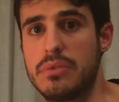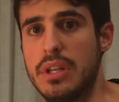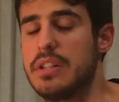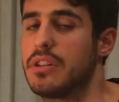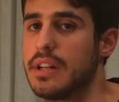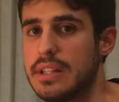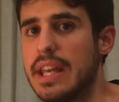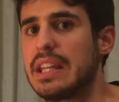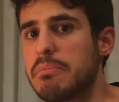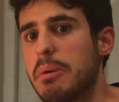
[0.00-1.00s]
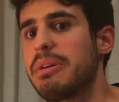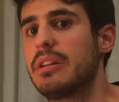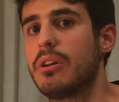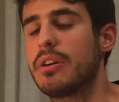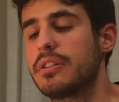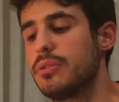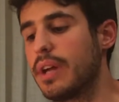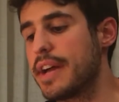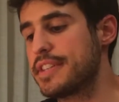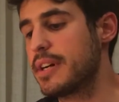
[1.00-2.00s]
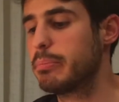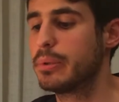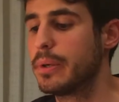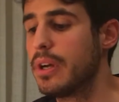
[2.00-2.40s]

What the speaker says: It's gonna take them a bit longer to catch up,